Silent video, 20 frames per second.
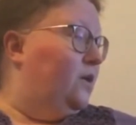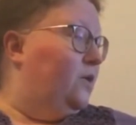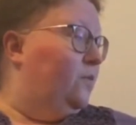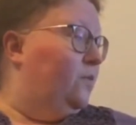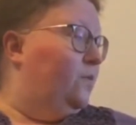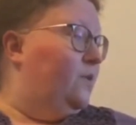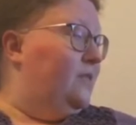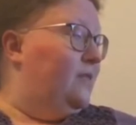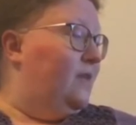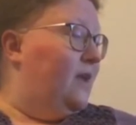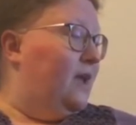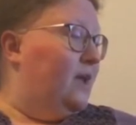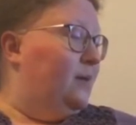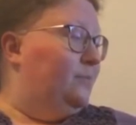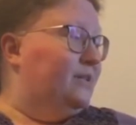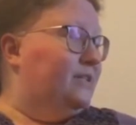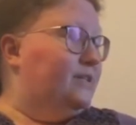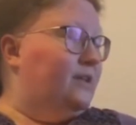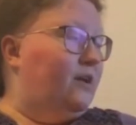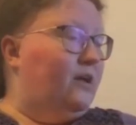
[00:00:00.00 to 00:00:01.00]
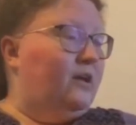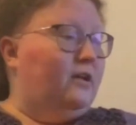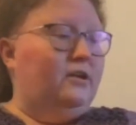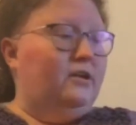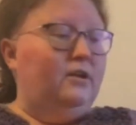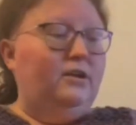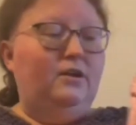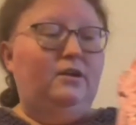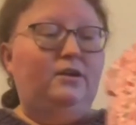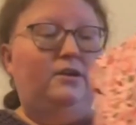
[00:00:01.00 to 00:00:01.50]
With the
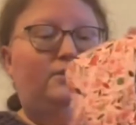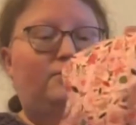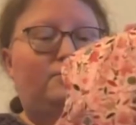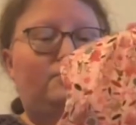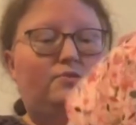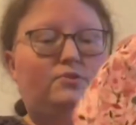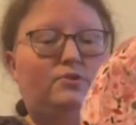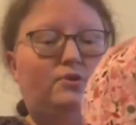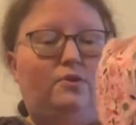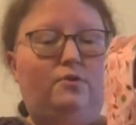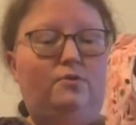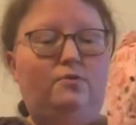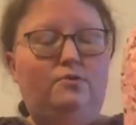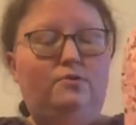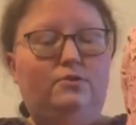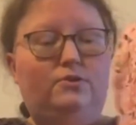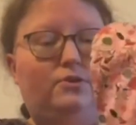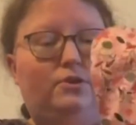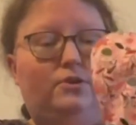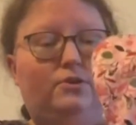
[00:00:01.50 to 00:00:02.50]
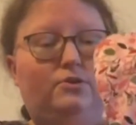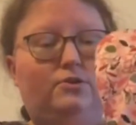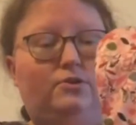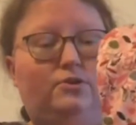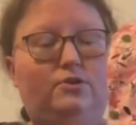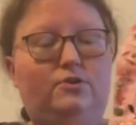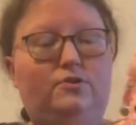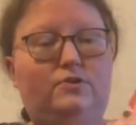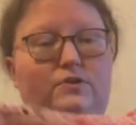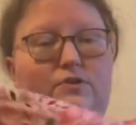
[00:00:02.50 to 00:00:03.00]
Amazon, you don't
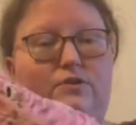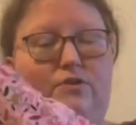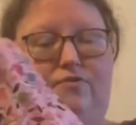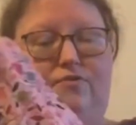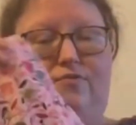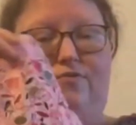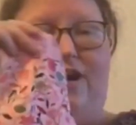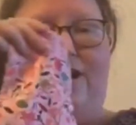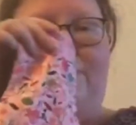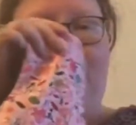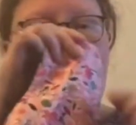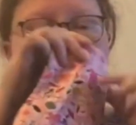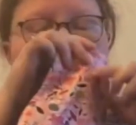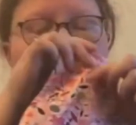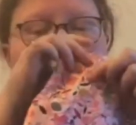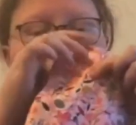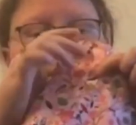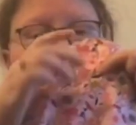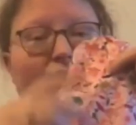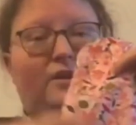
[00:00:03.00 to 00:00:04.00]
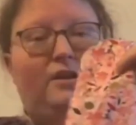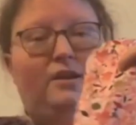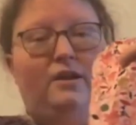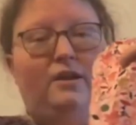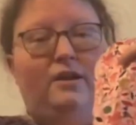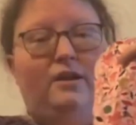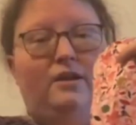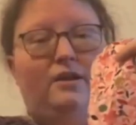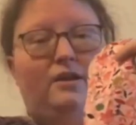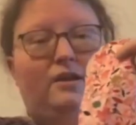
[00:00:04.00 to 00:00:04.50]
choose the fabric.
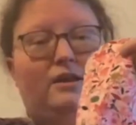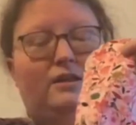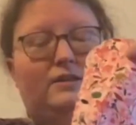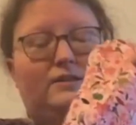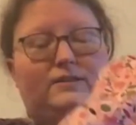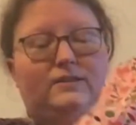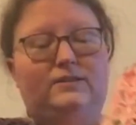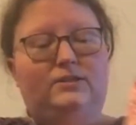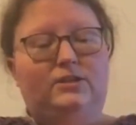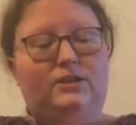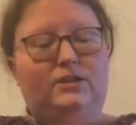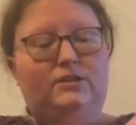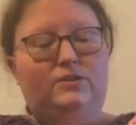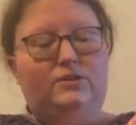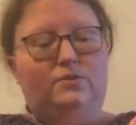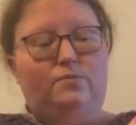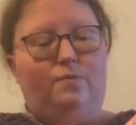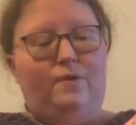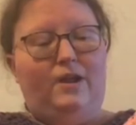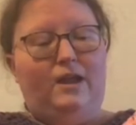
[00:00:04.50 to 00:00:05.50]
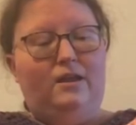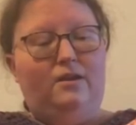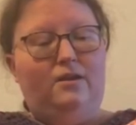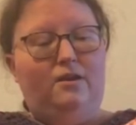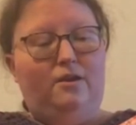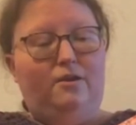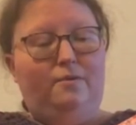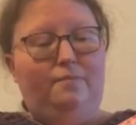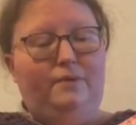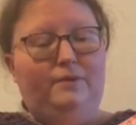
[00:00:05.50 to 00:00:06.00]
It's just
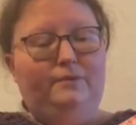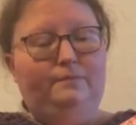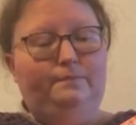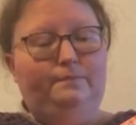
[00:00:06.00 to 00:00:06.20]
random.